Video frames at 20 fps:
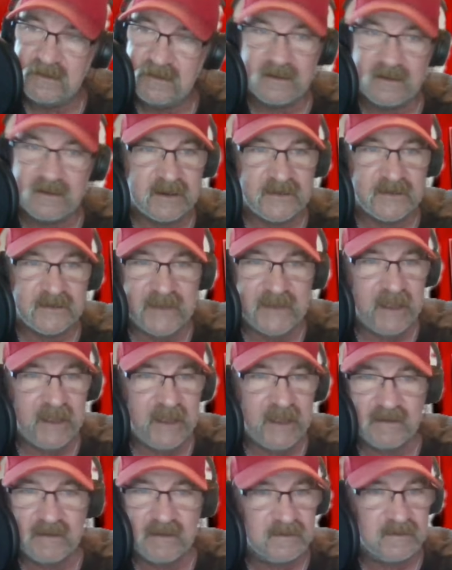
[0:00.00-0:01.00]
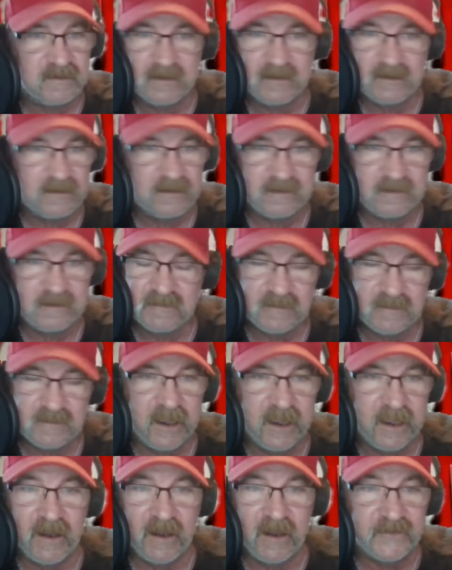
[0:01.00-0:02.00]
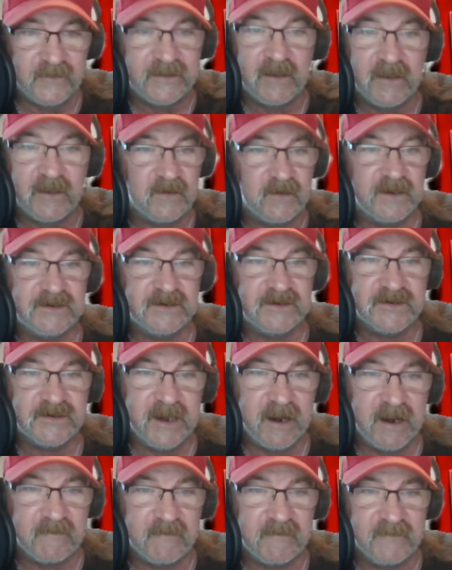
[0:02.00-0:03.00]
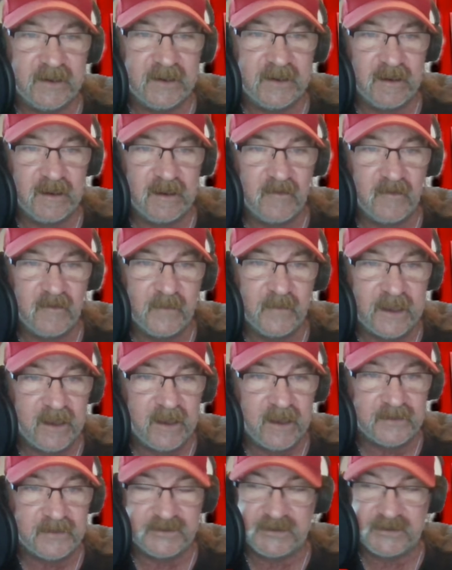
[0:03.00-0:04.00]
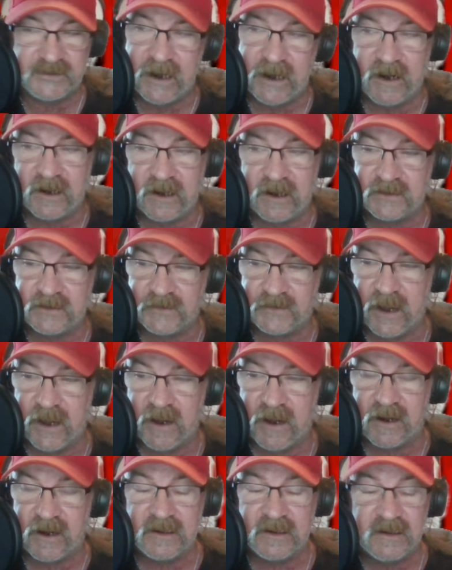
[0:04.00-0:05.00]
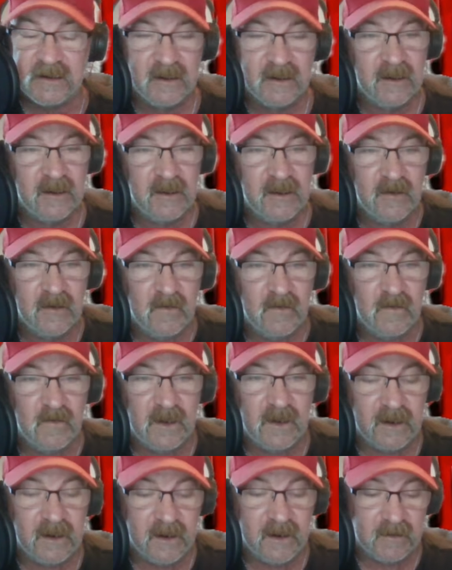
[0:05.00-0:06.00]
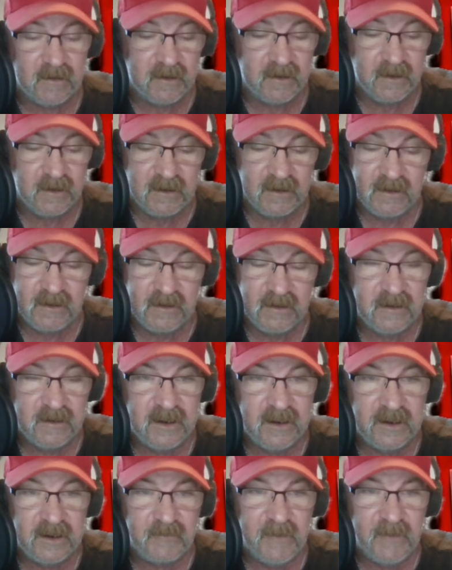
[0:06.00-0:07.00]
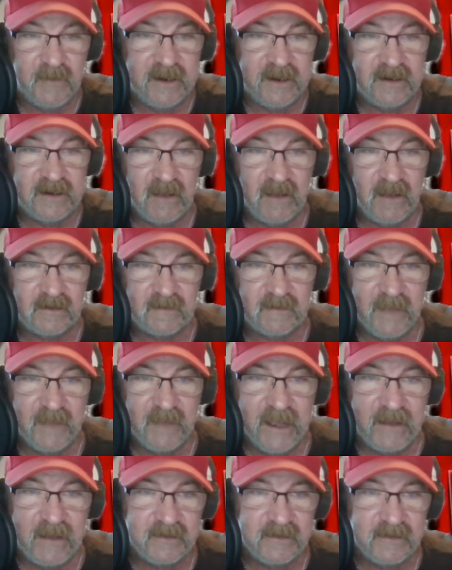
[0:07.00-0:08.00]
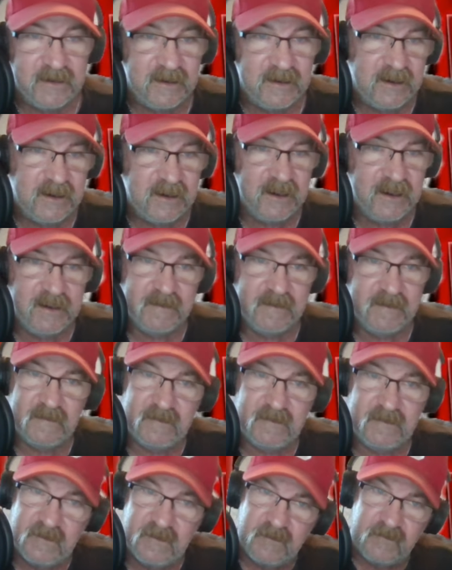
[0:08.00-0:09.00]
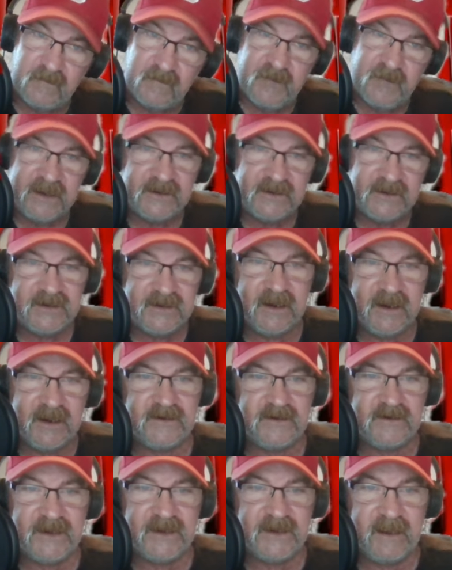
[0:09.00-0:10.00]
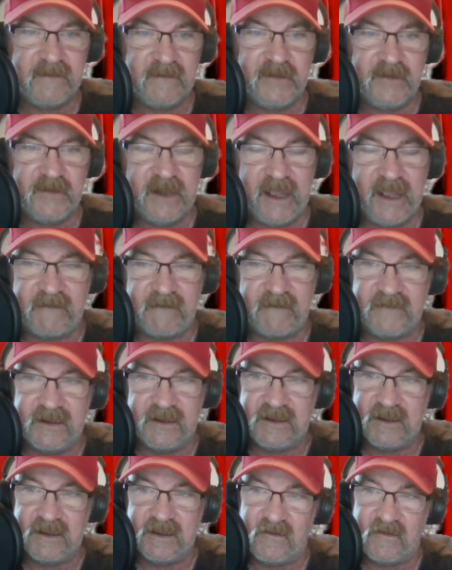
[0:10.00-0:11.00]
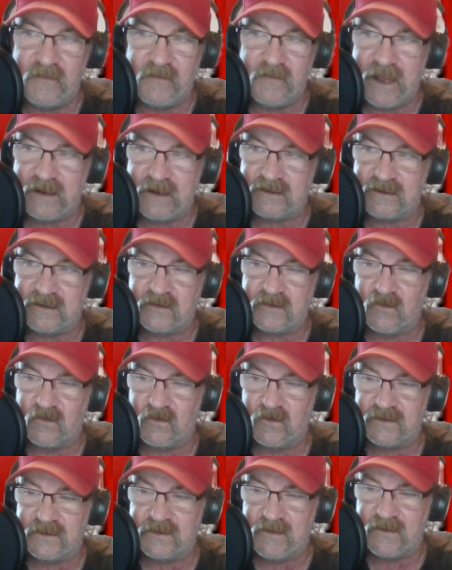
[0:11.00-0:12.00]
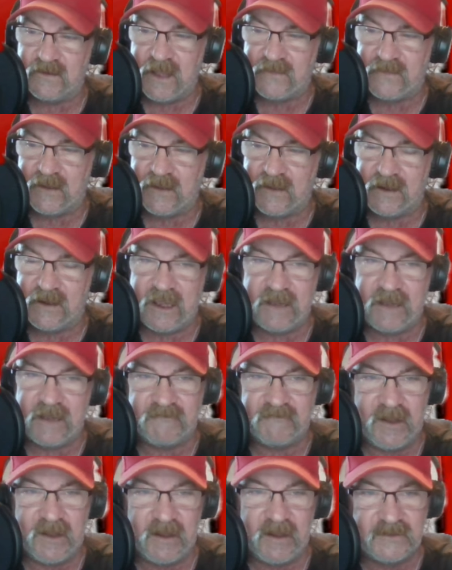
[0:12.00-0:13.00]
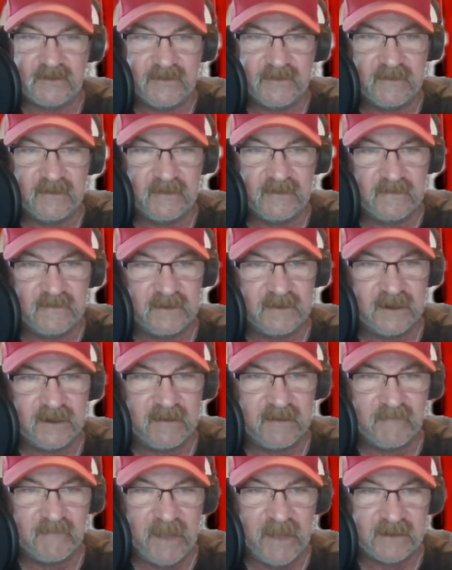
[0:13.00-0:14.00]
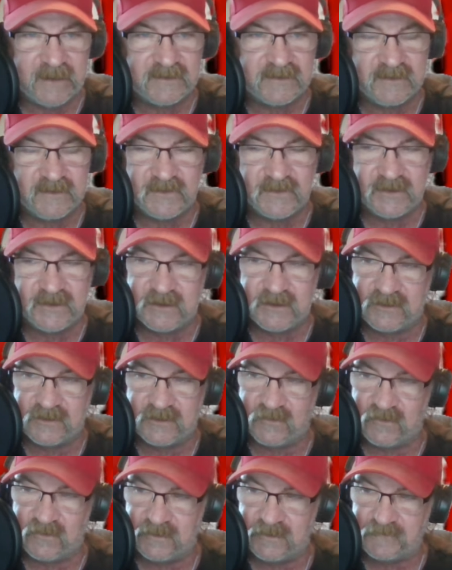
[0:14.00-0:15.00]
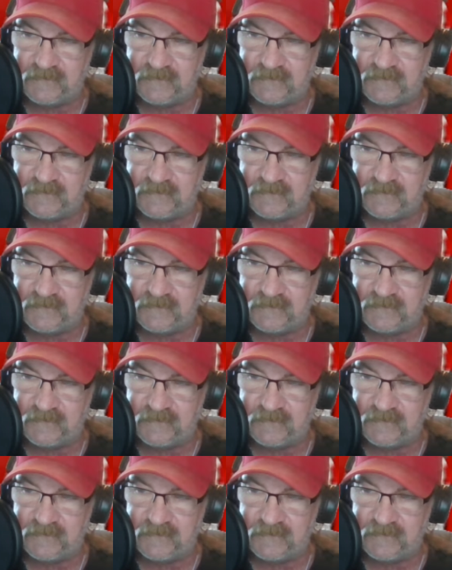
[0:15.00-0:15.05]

And also, could you share the video, because sharing is caring. Well, there, it's been talked about. PG&J put out a video about it this morning, so I thought I'd follow suit and give my two cents on it.